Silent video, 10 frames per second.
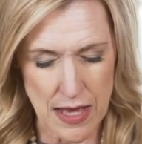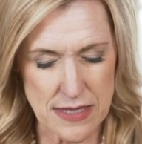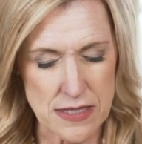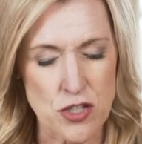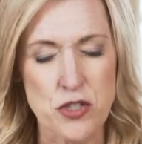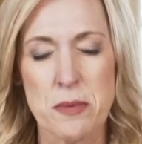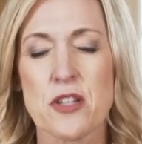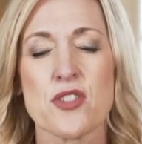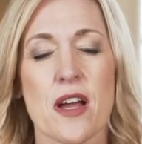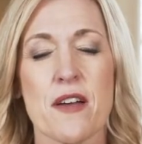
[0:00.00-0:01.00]
And such a
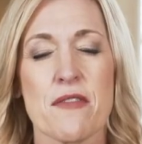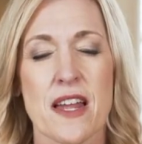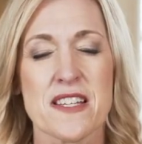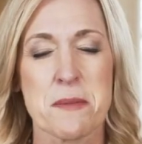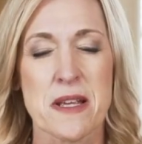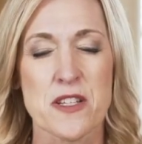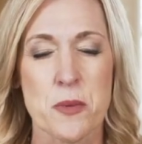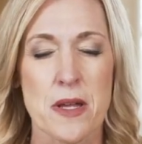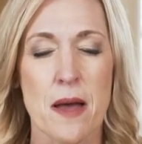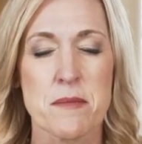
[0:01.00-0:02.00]
big chunk of that is because
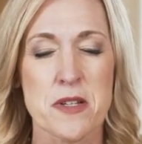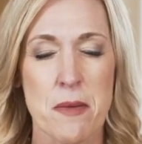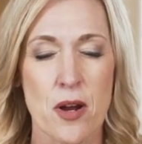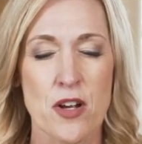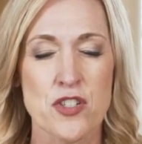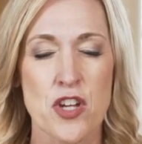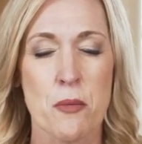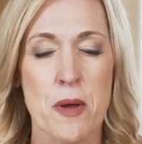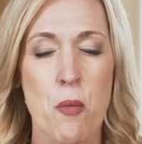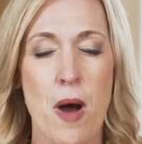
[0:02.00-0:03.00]
we come to marriage
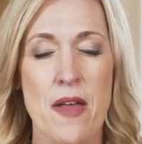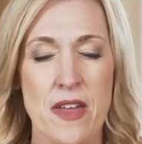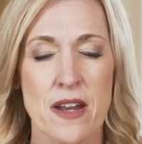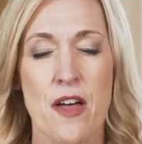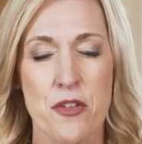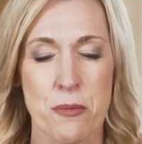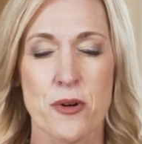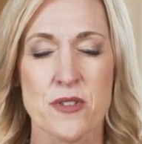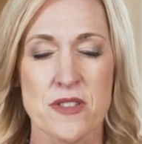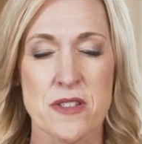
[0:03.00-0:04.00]
and we want that other
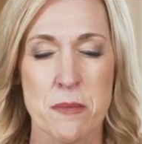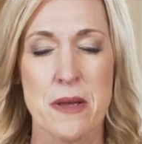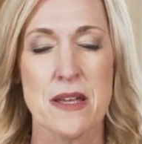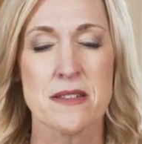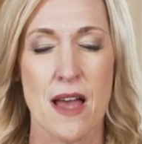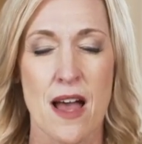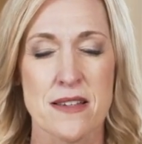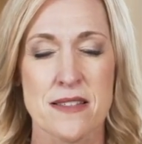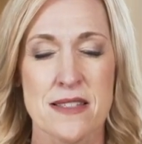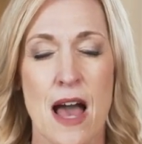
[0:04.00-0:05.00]
person to be to
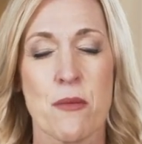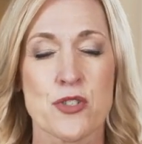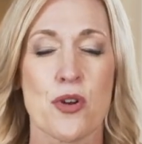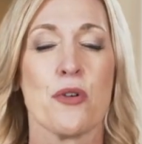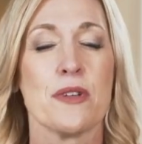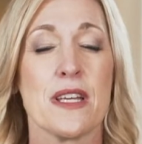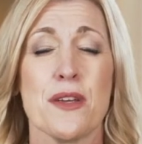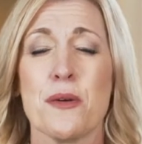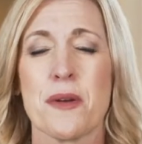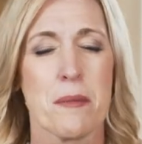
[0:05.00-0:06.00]
us that which only
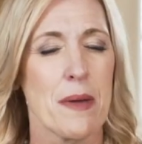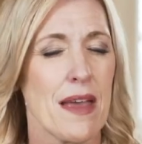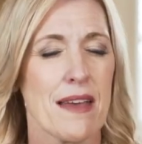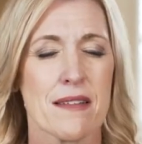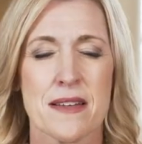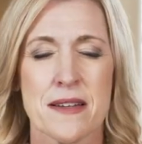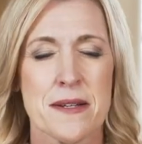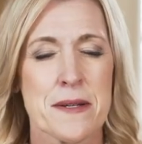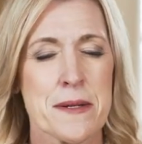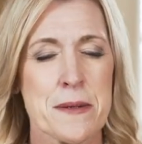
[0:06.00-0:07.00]
you can be.
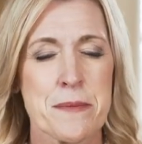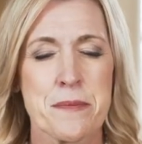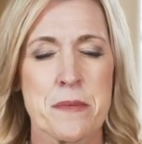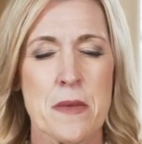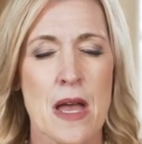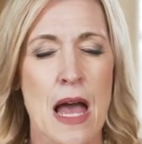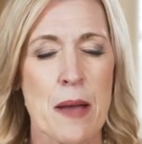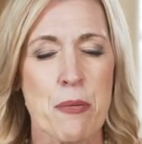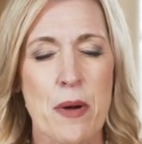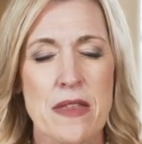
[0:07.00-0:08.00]

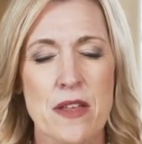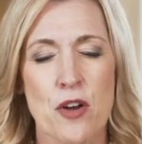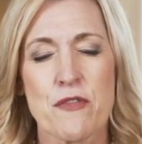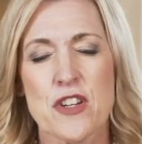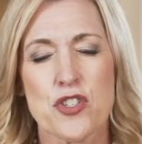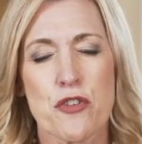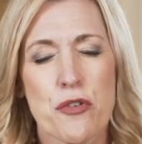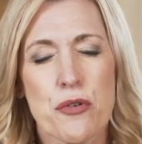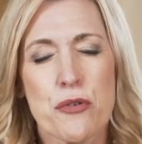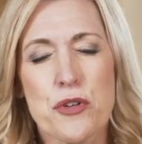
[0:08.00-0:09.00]
I pray that our vision of
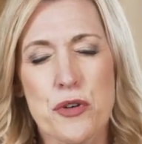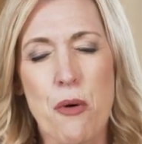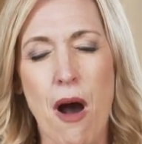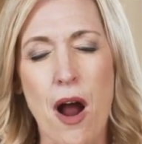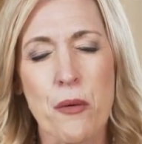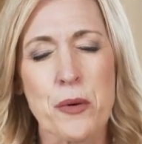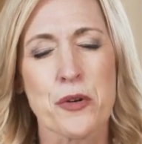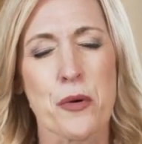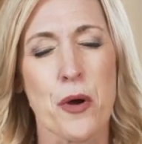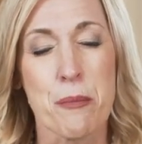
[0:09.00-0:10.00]
who you are
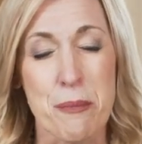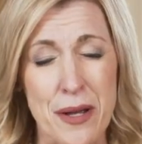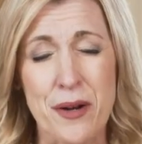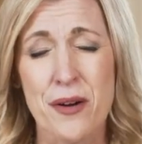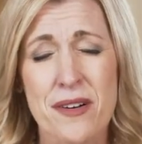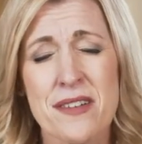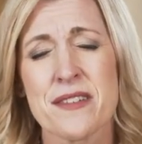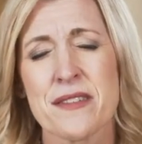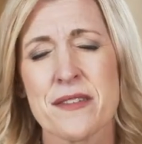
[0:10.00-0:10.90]
would grow bigger,